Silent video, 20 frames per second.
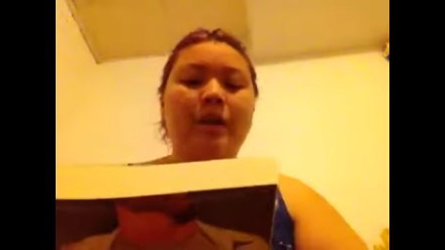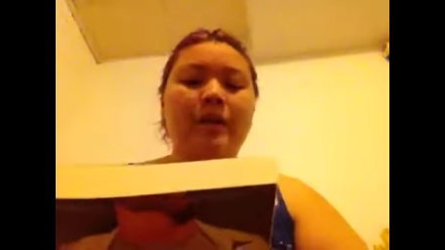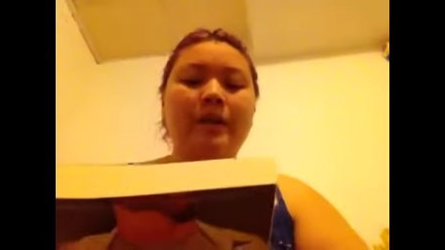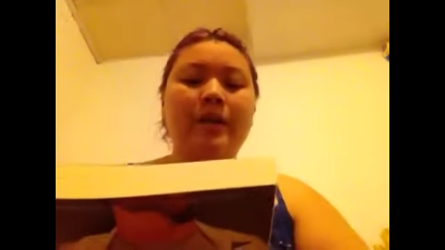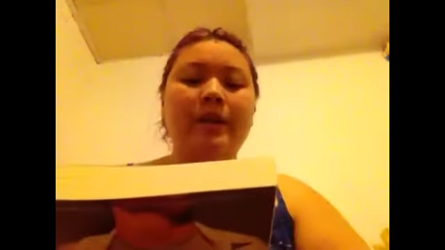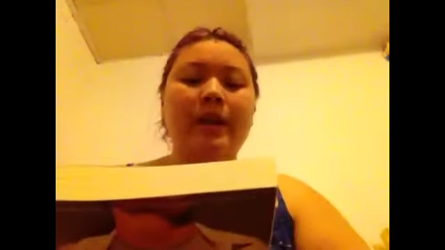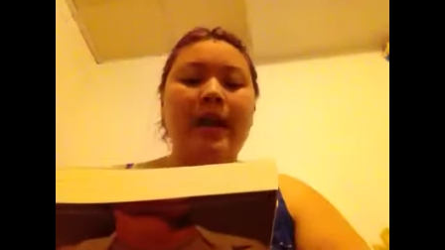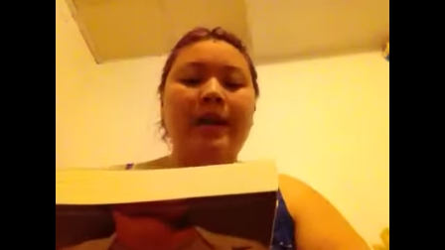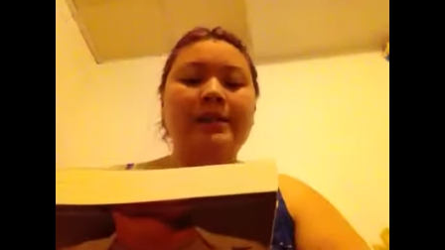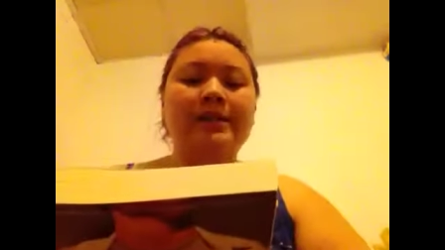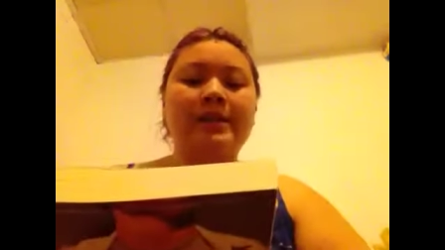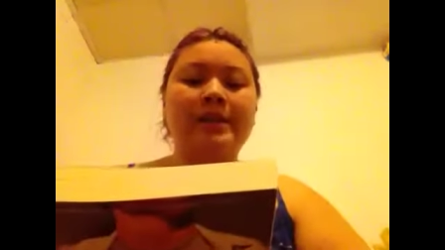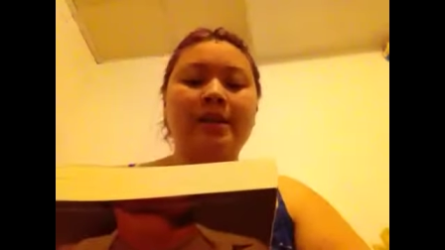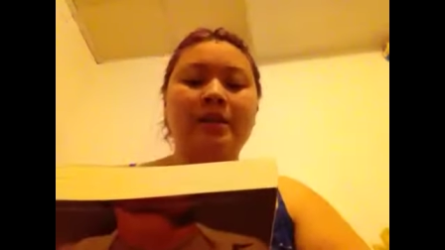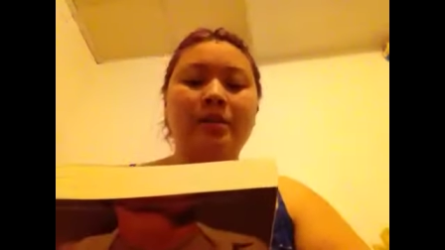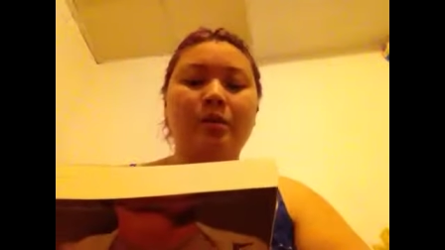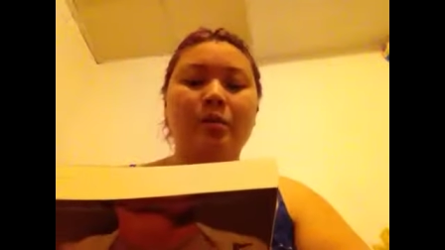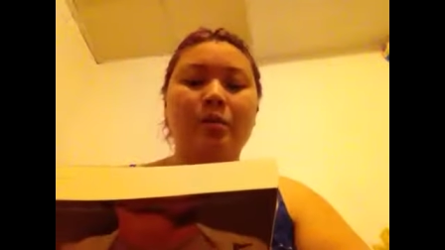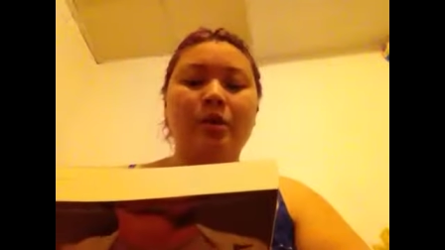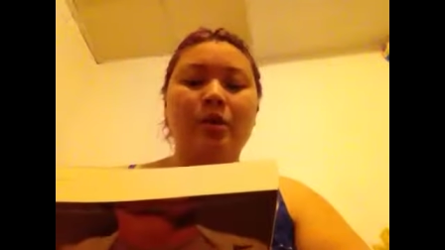The last thing
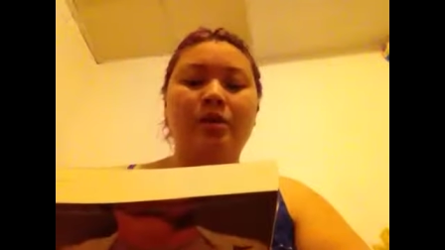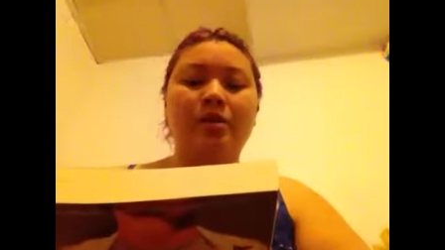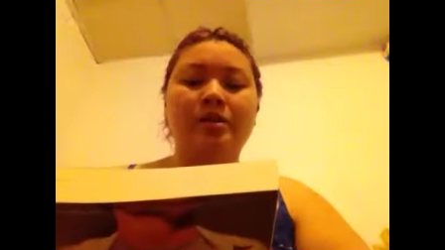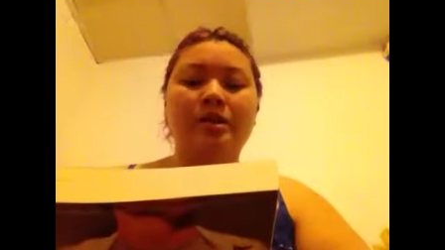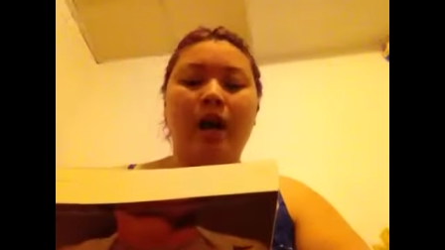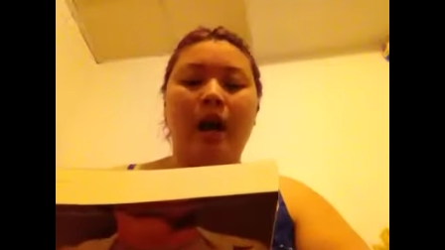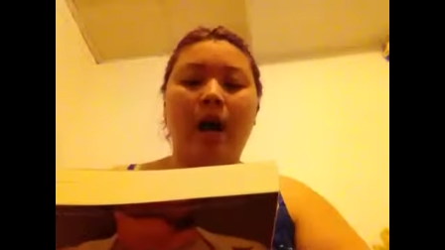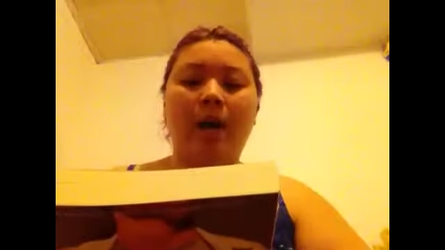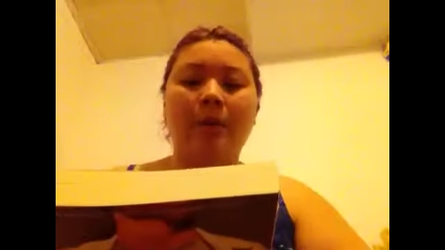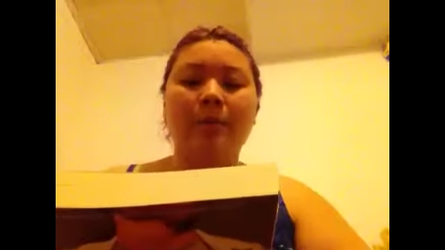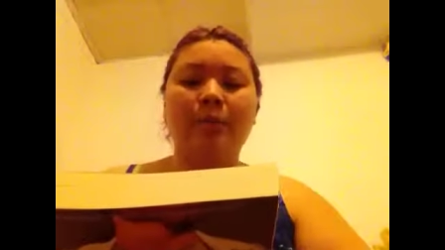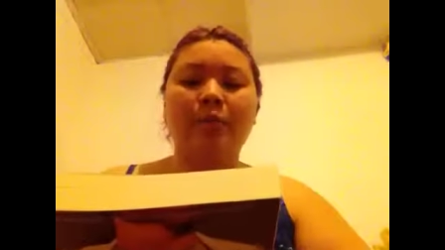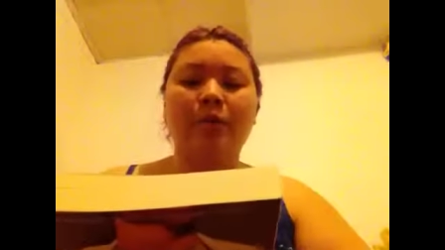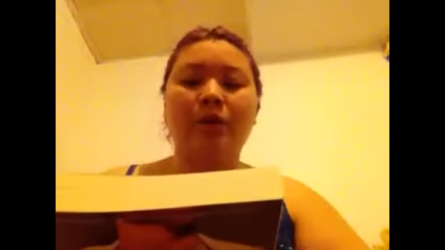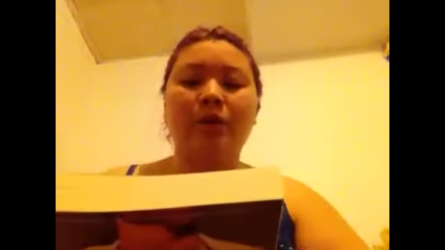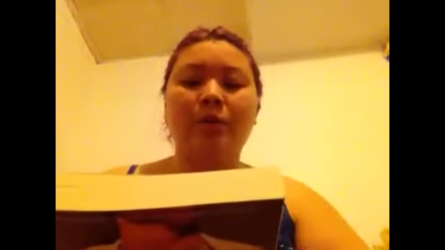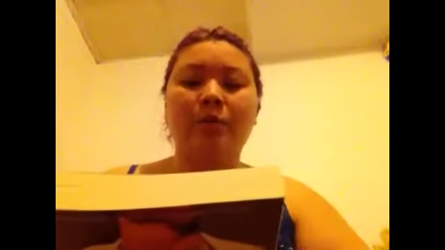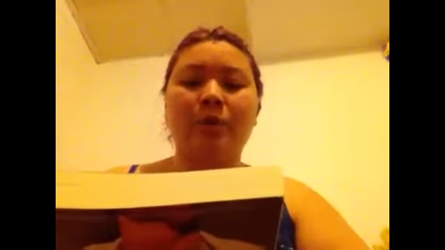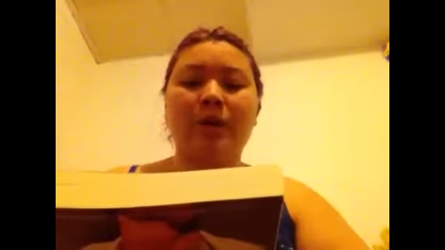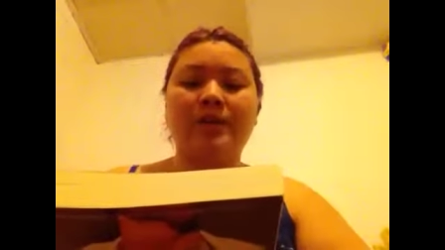in the world Tom
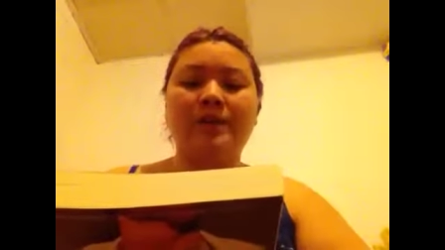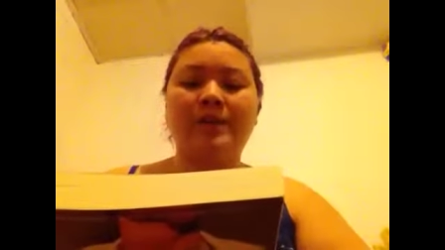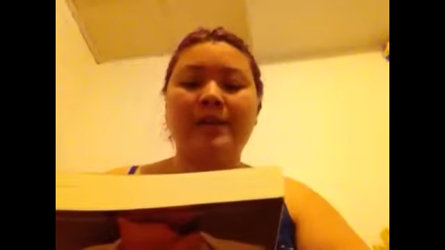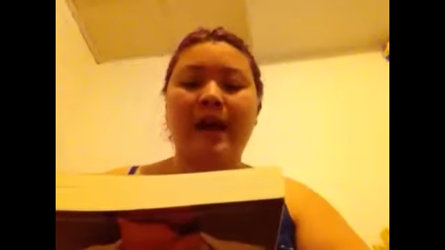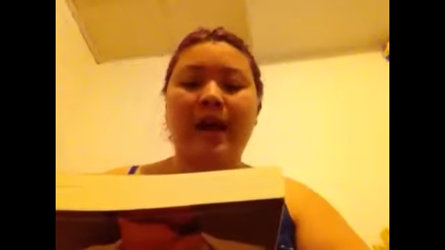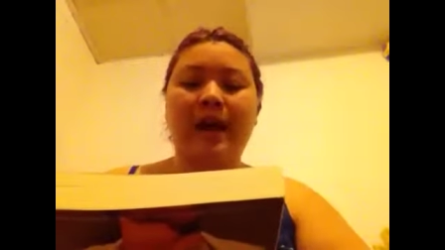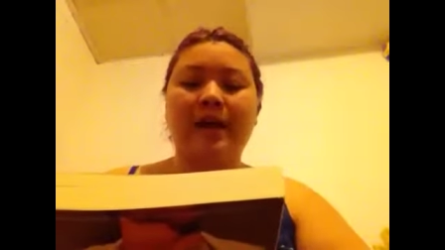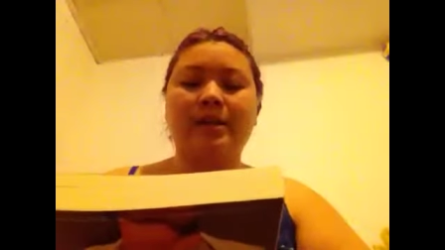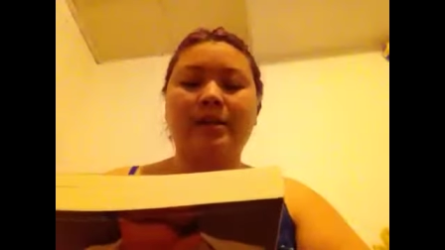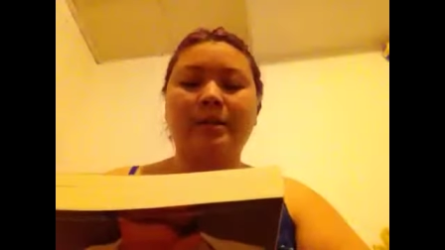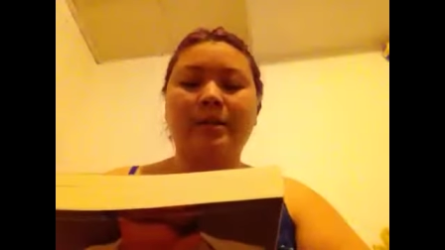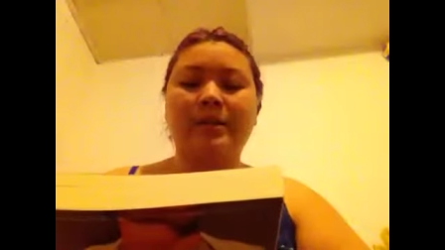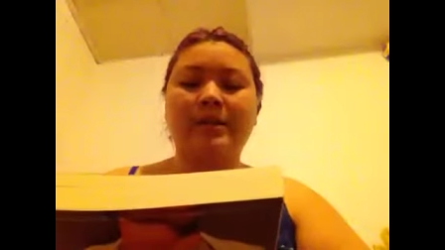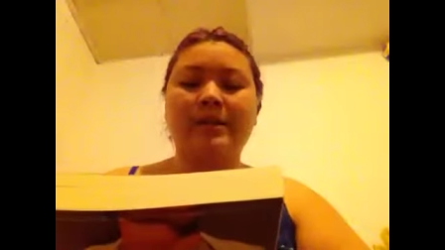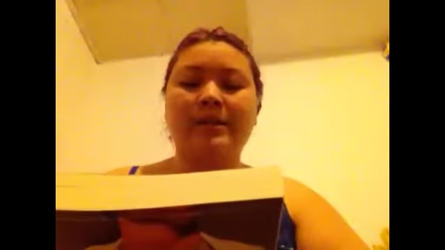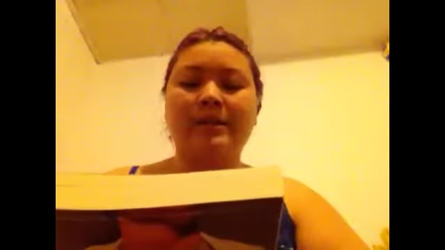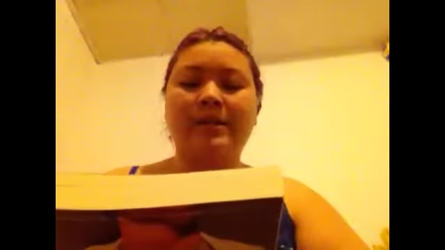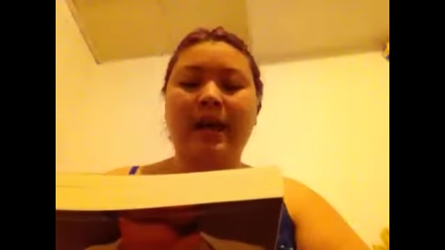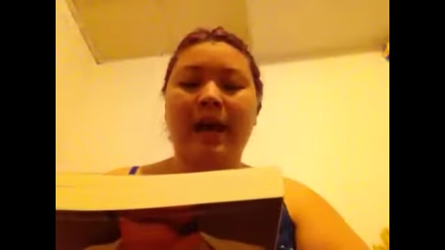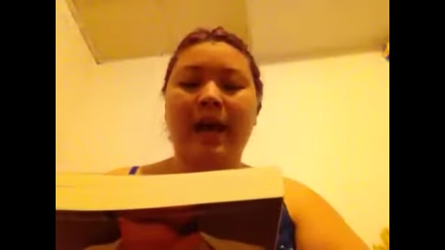Creed wants to add to
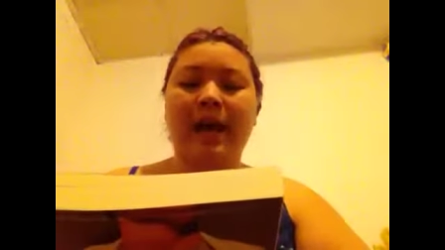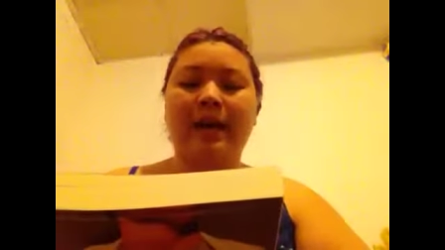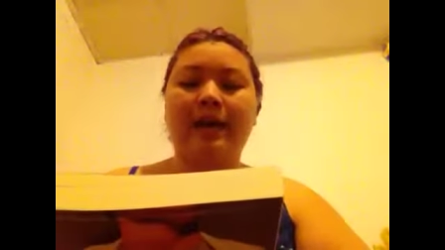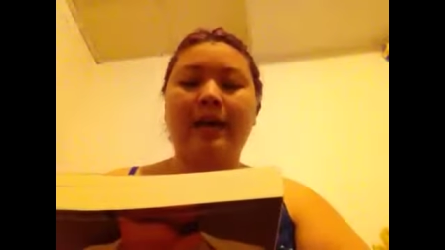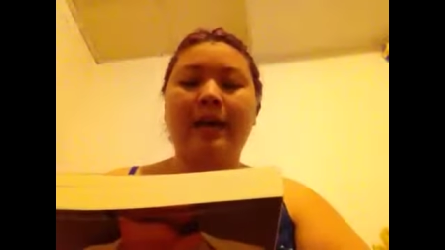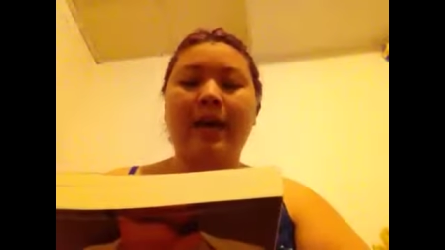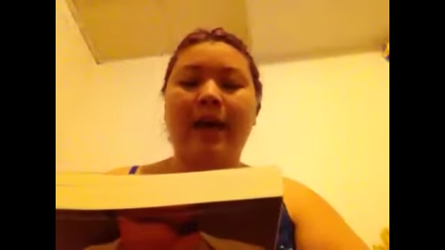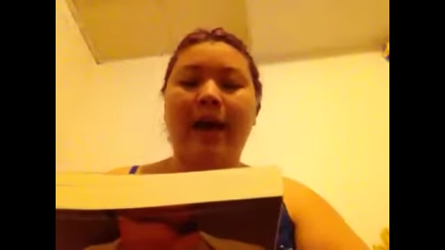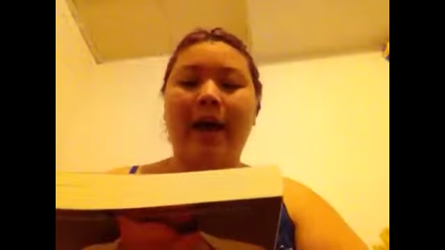his dad,